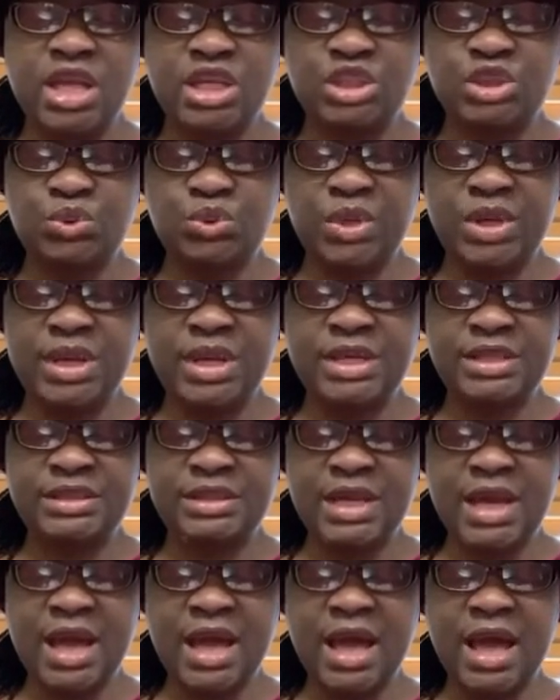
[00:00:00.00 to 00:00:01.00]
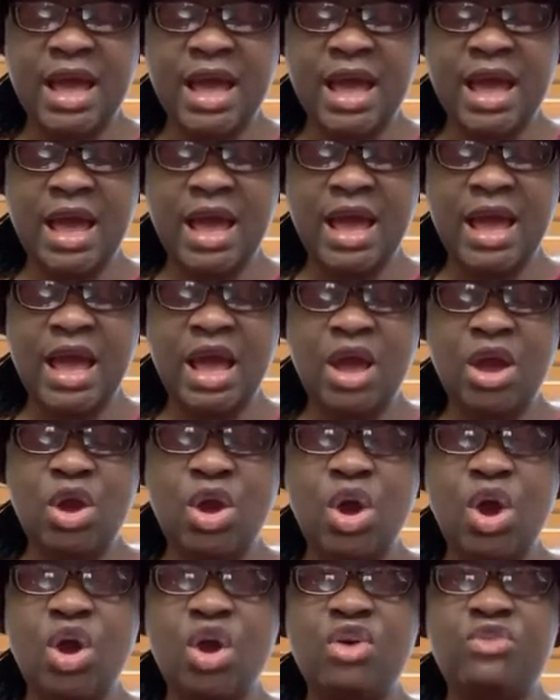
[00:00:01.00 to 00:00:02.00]
sweet hour
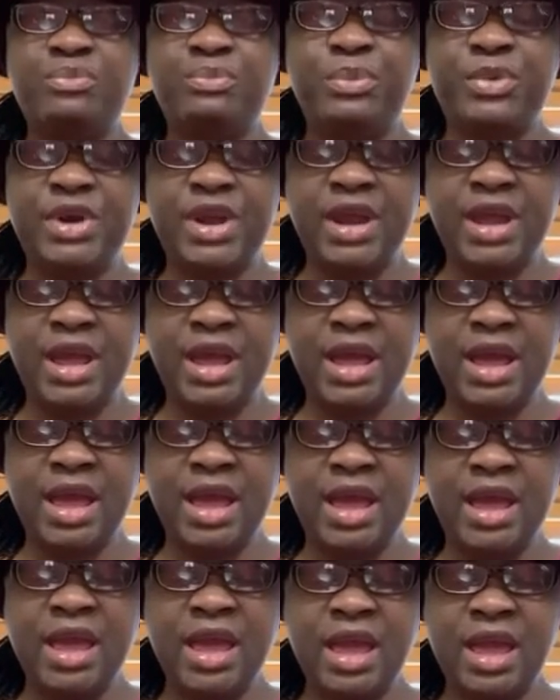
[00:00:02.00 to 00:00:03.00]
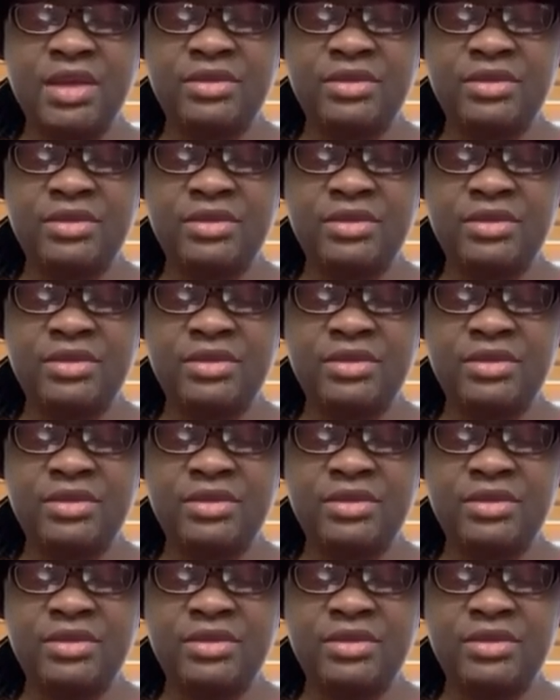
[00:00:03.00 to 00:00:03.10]
of prayer,